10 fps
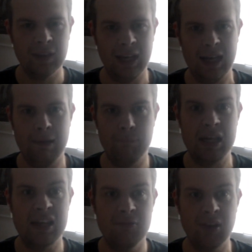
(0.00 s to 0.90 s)

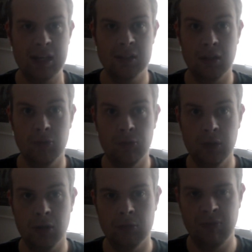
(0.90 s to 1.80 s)
happy that I've
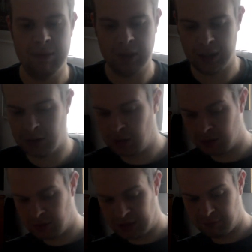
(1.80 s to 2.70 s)
got them. I
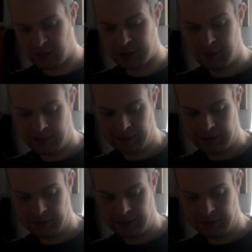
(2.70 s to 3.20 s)
got like the